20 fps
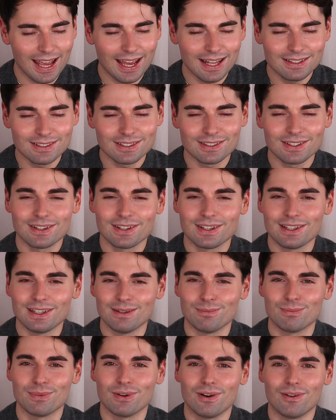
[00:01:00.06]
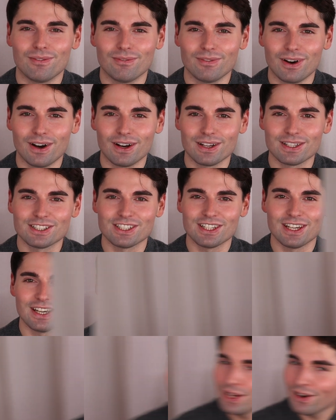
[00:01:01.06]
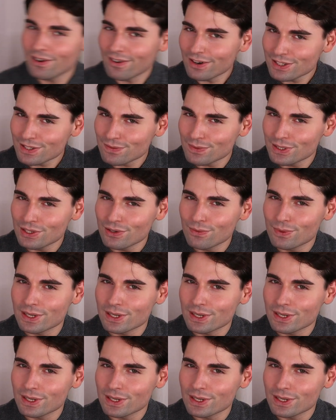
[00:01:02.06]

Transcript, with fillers: and keep on watching. To be honest with you,